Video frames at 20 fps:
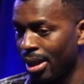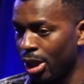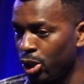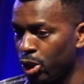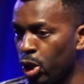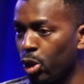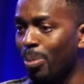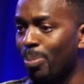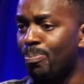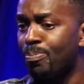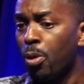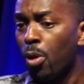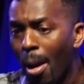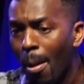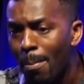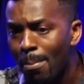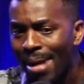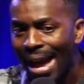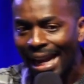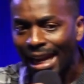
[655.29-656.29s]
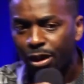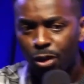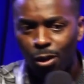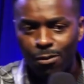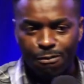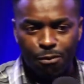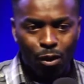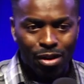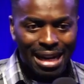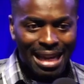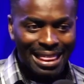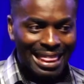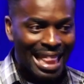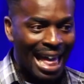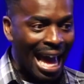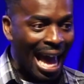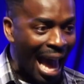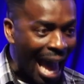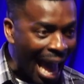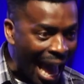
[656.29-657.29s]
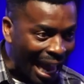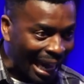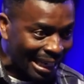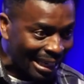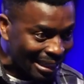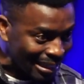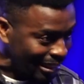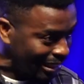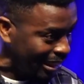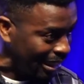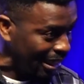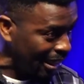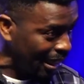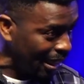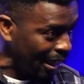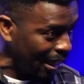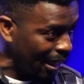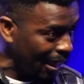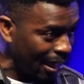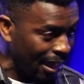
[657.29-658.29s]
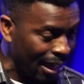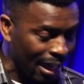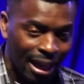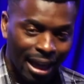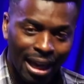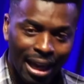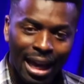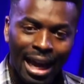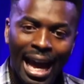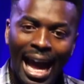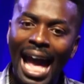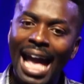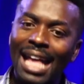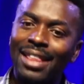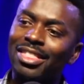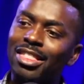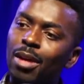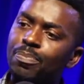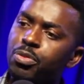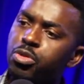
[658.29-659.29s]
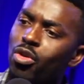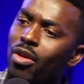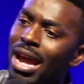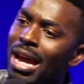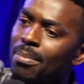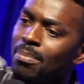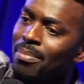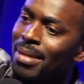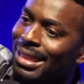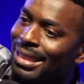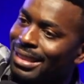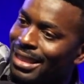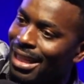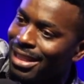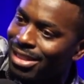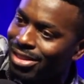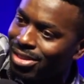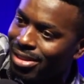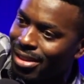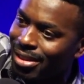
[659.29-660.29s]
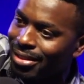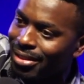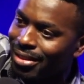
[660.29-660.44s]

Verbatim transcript: You put a microphone in their hand, and the prayer meeting